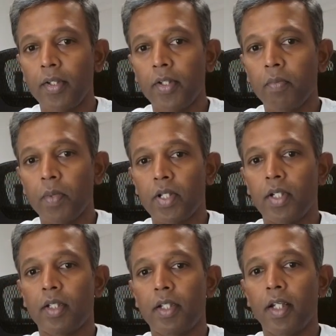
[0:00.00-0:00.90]
you
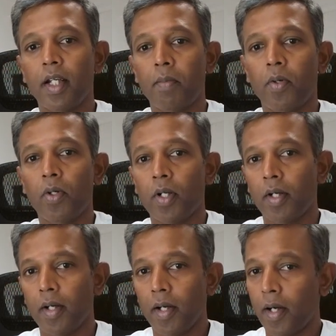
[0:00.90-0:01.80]
must think about
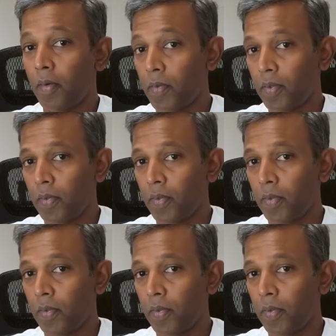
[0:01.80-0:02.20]
how